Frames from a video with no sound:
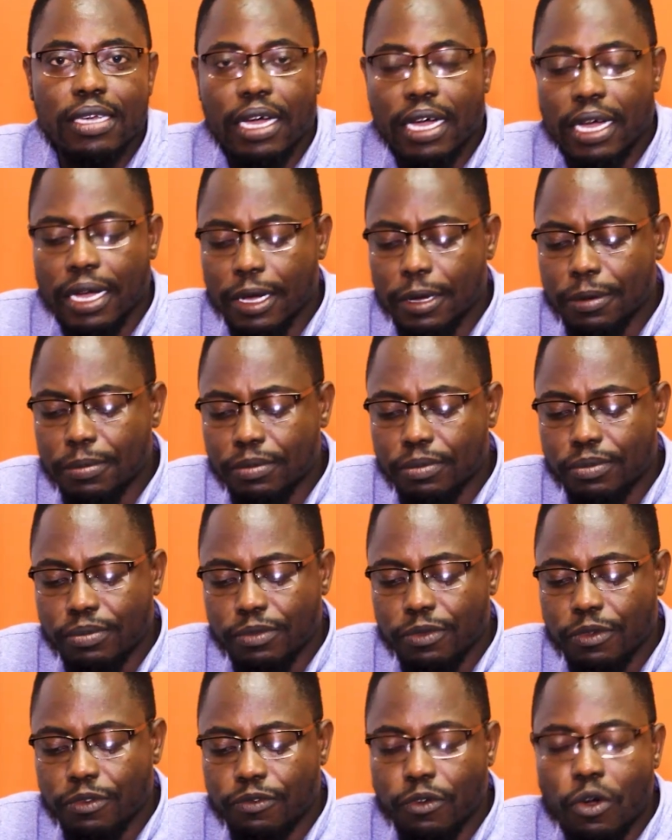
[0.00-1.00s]

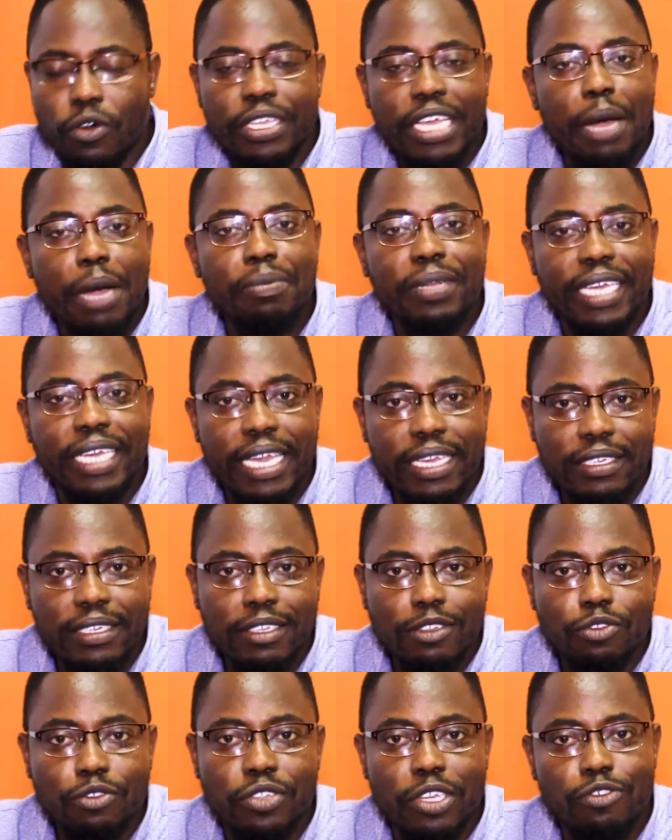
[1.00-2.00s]
for the
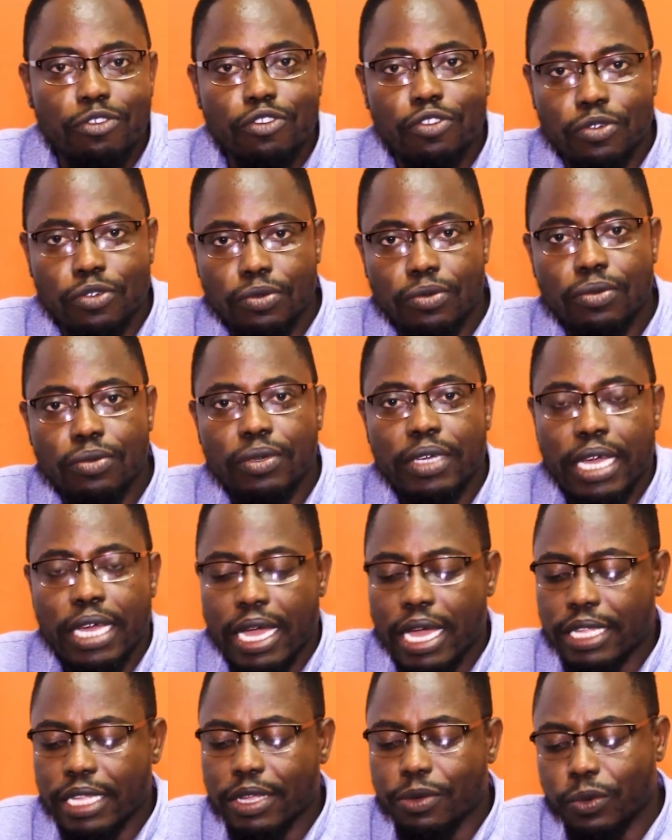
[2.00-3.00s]
application to the school.
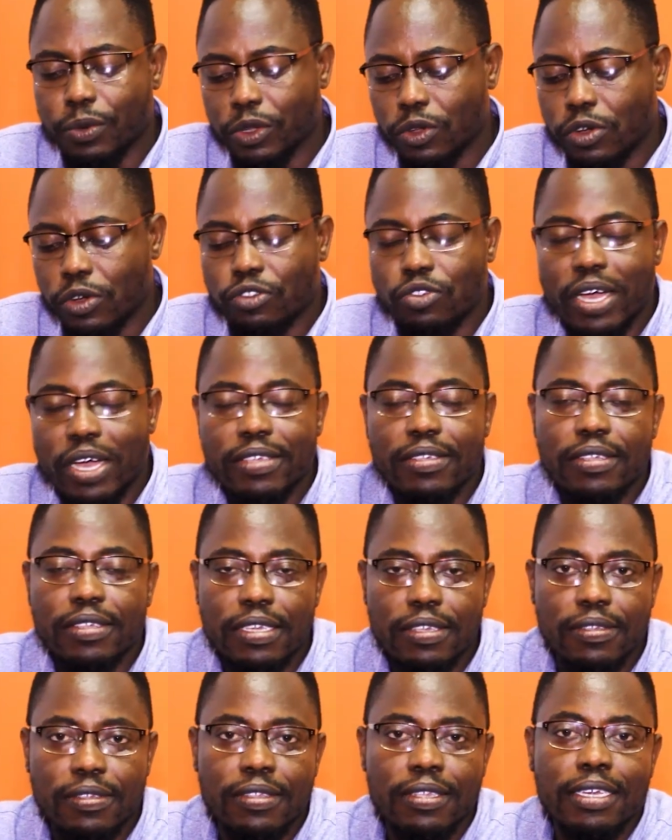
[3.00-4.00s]
And then we also
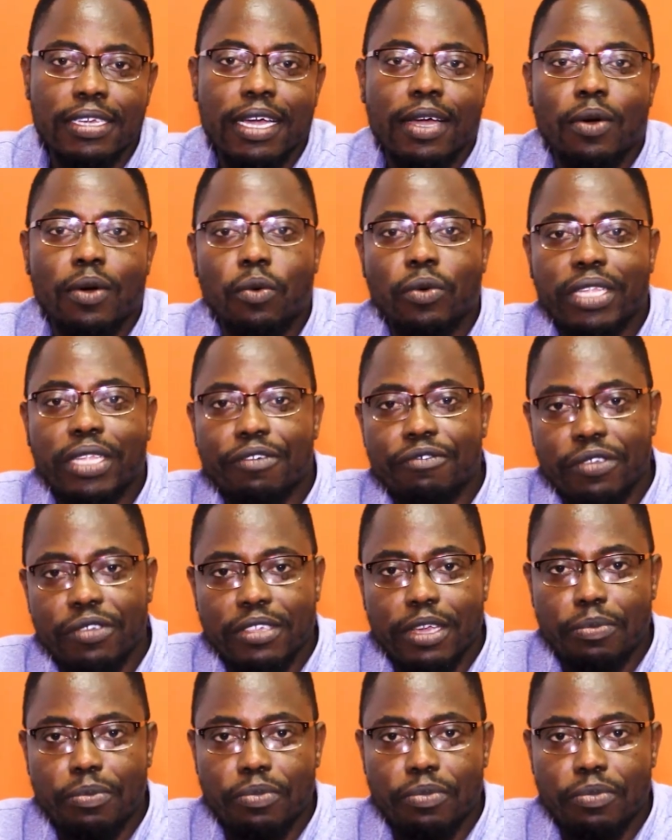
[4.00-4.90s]
assist with the visa